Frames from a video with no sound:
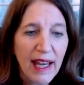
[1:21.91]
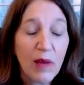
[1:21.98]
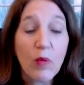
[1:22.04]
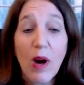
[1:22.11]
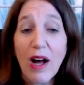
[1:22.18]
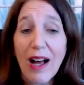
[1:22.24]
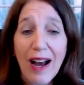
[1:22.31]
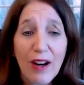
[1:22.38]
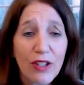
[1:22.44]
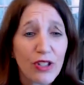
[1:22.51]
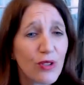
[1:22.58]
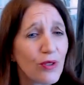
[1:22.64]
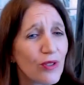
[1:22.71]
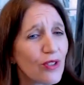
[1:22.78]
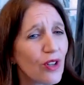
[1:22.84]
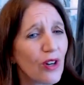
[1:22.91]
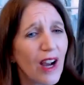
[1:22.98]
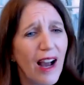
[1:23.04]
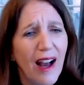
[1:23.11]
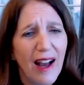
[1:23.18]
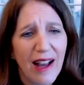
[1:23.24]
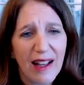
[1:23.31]
And while our students are
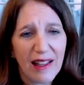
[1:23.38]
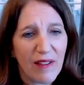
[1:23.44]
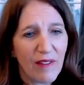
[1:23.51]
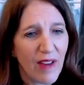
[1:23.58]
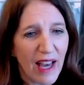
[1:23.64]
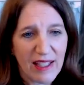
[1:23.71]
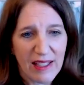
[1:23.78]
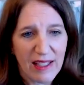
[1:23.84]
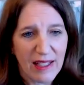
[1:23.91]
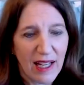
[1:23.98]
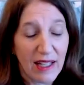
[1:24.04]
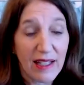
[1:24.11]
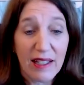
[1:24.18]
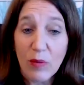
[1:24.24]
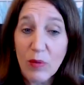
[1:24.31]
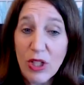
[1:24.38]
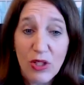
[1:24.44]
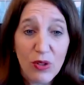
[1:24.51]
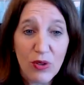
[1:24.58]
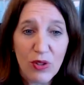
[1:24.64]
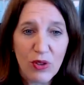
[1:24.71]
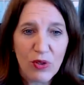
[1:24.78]
highly vaccinated and we
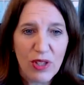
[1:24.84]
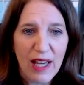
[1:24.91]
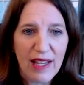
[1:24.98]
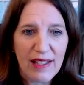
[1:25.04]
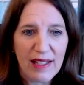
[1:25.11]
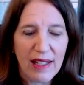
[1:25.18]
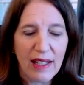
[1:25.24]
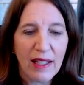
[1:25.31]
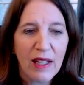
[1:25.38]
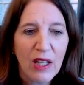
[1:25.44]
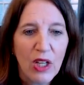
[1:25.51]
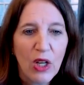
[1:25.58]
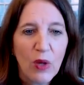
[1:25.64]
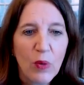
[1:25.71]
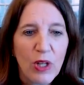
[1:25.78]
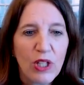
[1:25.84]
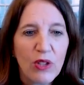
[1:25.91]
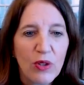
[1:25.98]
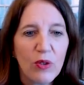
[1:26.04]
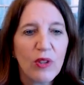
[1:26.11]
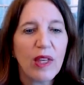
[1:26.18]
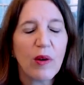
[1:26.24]
do testing, we
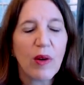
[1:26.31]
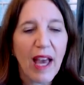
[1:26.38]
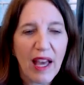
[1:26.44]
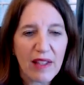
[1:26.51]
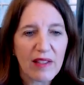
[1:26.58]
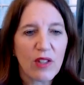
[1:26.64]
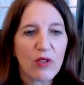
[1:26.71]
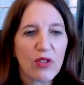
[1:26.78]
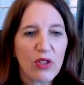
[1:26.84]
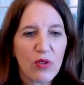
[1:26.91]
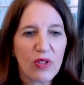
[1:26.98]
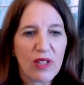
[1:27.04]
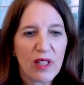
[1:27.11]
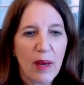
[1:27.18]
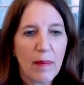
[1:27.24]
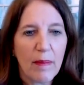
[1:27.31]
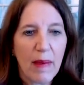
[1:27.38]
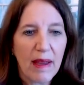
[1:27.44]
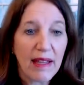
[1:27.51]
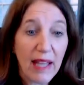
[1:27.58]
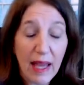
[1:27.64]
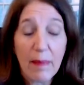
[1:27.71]
knew that as those students
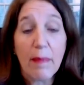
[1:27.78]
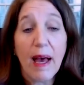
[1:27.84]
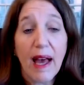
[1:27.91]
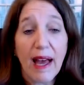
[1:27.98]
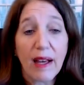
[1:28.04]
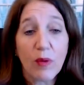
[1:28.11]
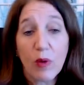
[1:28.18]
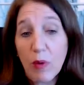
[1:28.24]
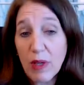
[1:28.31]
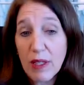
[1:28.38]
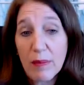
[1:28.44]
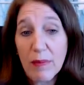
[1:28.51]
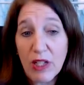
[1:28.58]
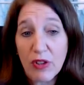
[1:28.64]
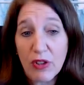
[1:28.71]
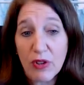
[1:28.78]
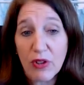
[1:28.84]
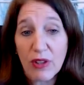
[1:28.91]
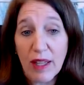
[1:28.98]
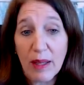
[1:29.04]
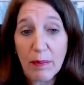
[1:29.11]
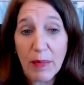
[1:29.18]
came back, we wanted to make
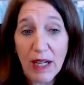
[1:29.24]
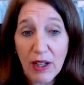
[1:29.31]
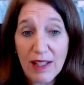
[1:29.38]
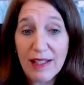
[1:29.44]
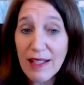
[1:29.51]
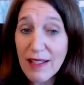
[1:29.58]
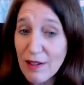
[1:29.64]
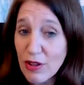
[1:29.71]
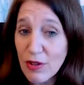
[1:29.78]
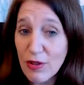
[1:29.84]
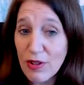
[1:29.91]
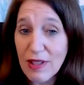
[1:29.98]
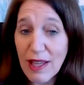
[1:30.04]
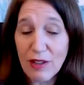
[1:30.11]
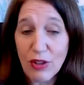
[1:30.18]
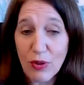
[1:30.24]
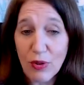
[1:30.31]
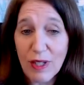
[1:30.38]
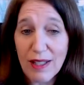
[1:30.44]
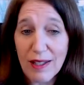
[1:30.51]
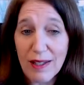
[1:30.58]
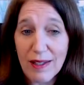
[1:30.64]
sure that parents and students had
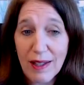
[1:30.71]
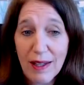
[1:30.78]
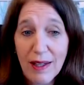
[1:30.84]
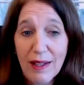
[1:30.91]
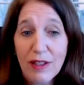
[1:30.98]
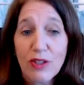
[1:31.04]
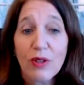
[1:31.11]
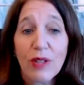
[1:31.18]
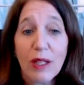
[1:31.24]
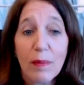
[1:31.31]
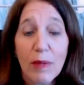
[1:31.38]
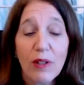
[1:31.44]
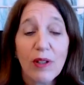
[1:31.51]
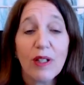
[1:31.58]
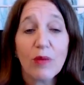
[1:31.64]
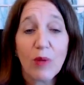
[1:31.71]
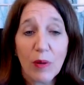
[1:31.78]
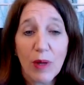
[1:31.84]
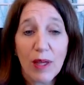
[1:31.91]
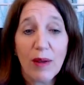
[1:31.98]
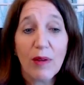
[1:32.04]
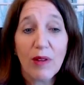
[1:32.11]
choices during a period
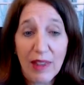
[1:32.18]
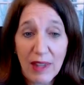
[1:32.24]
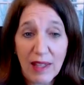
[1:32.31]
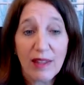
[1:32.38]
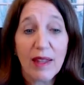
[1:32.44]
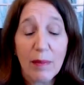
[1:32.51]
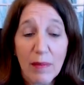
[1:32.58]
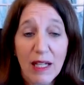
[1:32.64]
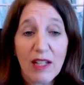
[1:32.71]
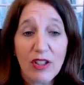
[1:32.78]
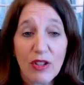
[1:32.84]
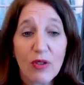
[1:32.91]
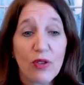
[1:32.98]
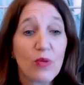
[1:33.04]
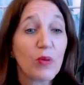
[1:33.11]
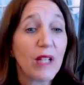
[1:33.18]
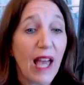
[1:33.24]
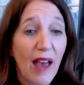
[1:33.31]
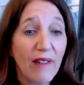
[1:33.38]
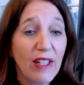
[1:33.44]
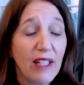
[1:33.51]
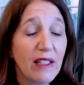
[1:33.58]
where we think that many students would
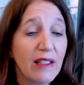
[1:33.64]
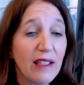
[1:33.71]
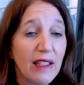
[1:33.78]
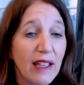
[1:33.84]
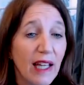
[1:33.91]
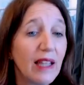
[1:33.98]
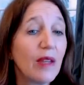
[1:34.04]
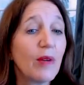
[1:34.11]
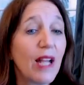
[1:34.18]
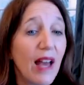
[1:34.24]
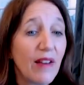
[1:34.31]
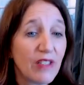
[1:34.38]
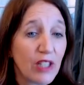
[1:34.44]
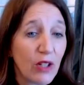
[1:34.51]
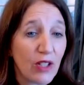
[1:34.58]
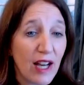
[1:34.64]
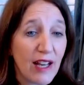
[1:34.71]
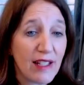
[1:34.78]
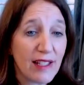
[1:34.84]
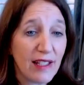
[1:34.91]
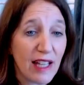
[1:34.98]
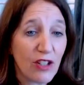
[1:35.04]
have it and they would have to go to
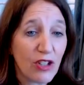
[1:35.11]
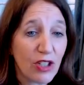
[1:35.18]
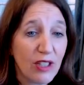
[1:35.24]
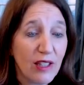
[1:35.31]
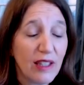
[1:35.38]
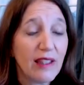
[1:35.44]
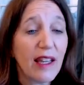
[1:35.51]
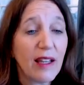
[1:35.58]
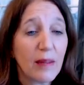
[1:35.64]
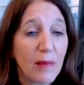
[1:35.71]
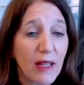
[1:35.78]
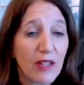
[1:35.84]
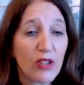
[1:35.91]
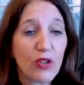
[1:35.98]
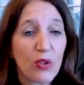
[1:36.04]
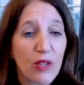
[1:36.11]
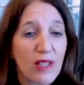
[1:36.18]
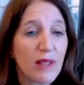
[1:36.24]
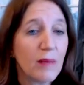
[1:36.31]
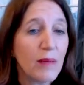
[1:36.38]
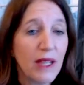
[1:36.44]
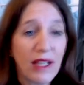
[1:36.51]
isolation, that they could make the
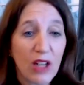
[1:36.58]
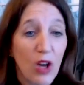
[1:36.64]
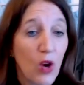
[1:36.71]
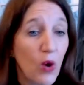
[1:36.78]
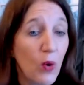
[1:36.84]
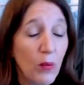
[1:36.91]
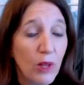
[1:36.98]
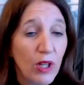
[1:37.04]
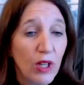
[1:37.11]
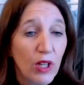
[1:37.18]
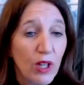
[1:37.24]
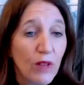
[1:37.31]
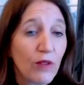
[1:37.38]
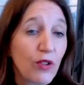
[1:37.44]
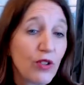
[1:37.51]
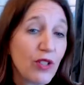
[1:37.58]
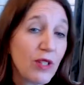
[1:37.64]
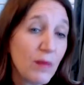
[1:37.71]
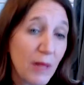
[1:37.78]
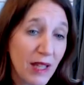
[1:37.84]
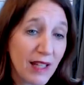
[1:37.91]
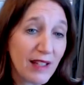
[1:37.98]
choice of being at home
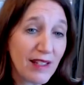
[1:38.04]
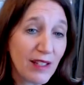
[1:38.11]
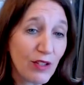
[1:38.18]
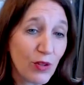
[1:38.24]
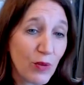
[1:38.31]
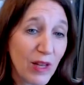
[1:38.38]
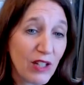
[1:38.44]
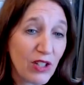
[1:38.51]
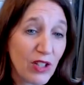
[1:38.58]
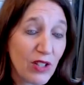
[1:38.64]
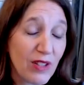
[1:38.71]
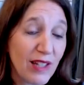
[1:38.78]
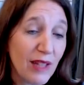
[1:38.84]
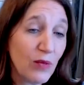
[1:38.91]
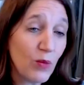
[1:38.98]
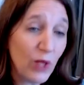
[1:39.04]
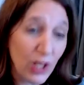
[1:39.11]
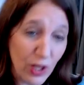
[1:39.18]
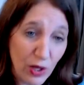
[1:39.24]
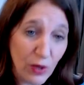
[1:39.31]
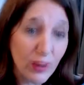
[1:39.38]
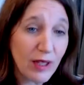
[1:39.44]
versus being in situations. And we
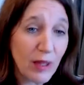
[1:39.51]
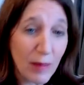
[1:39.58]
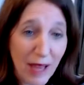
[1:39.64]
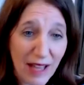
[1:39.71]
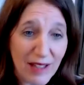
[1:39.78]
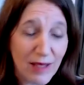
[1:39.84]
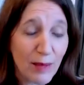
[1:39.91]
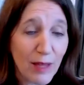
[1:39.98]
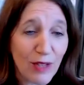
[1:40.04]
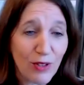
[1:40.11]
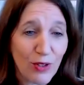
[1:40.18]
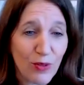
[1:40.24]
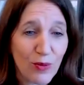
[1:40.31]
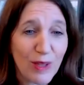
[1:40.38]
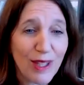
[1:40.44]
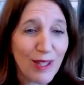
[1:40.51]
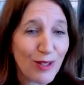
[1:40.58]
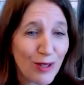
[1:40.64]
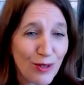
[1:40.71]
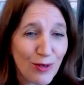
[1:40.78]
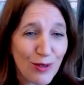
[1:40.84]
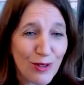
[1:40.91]
know in the past semesters, when these
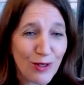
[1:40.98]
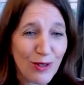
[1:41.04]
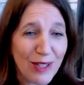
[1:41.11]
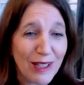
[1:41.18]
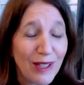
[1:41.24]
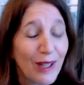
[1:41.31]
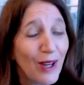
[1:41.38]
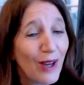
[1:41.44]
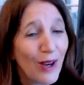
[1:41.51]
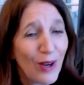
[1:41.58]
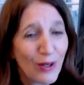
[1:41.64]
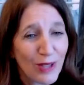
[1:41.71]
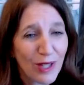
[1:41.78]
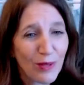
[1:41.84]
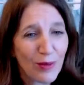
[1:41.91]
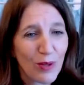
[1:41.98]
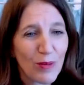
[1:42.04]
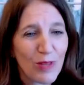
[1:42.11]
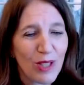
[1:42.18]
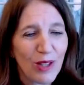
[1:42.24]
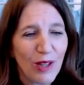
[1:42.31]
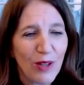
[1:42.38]
students are in hotel
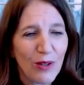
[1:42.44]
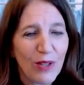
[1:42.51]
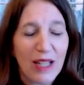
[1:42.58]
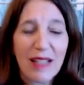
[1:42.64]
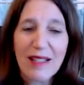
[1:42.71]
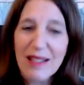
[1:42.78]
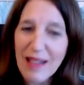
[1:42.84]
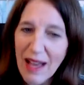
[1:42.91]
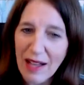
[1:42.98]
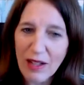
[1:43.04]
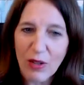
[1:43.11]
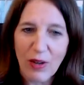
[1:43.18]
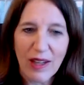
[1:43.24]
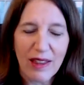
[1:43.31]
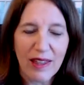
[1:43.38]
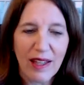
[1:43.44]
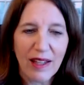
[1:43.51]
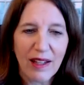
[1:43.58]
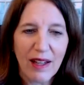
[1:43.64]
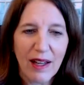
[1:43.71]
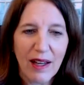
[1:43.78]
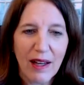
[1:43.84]
rooms alone, it's not a great
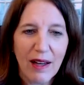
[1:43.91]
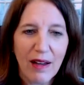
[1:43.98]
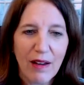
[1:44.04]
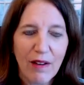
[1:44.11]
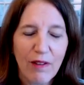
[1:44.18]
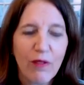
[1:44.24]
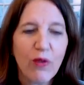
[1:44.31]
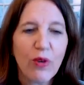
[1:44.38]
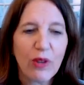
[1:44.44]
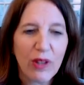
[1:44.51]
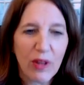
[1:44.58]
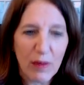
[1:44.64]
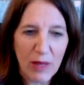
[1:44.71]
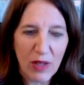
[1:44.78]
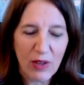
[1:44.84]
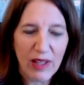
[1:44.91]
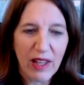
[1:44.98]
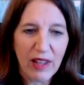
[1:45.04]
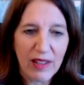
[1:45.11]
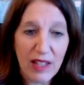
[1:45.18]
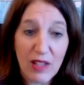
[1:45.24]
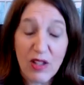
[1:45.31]
thing for their mental
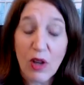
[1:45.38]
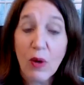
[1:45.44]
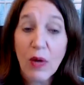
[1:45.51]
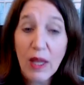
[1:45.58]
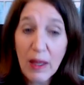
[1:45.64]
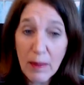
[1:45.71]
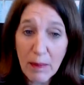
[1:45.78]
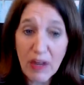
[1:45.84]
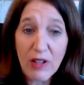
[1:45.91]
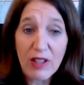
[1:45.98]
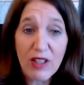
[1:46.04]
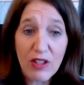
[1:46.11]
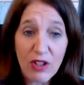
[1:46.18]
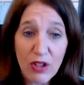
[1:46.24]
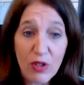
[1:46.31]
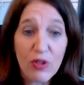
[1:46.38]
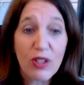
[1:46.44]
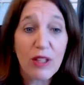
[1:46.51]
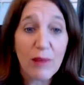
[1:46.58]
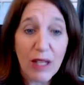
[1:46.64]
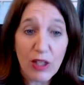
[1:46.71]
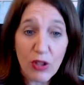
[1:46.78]
health. And so parents and students
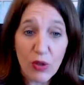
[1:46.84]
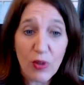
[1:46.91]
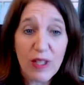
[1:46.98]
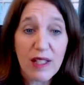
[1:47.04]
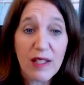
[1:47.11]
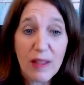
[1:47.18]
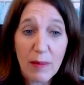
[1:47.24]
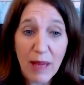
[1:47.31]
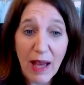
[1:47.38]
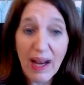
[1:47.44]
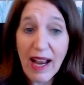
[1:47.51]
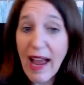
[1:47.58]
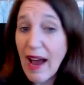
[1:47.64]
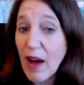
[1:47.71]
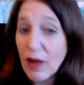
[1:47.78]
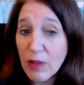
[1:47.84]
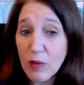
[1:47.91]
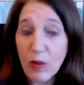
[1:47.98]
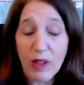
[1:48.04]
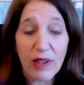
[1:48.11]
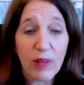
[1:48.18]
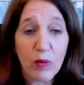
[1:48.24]
could make choices about how
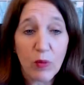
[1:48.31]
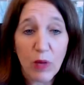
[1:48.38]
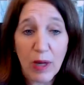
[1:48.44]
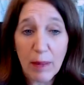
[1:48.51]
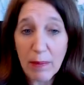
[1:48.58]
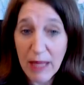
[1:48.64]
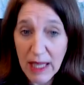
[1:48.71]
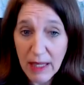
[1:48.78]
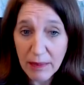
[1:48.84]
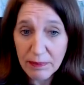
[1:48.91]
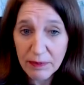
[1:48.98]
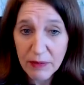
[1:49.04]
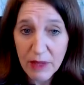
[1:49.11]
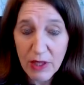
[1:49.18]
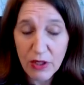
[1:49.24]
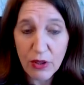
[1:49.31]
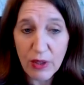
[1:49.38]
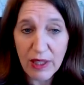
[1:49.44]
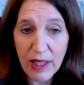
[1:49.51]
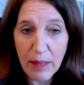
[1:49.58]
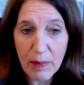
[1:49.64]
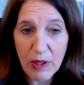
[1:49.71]
and where they want to be
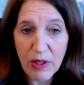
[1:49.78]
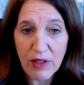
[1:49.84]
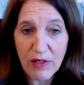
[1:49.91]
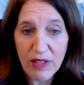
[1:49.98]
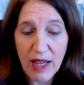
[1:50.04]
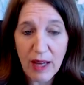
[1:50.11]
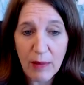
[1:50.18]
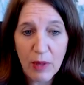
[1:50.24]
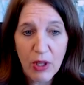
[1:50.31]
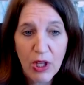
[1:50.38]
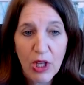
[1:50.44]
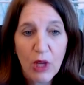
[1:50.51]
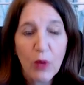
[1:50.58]
during that period of time.